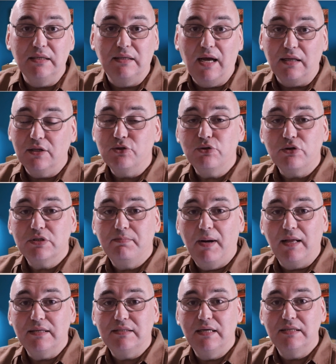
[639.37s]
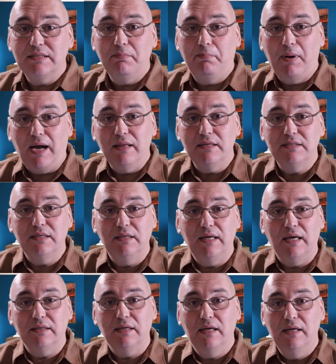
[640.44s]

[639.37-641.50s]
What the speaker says: Title insurance policy, it's a policy that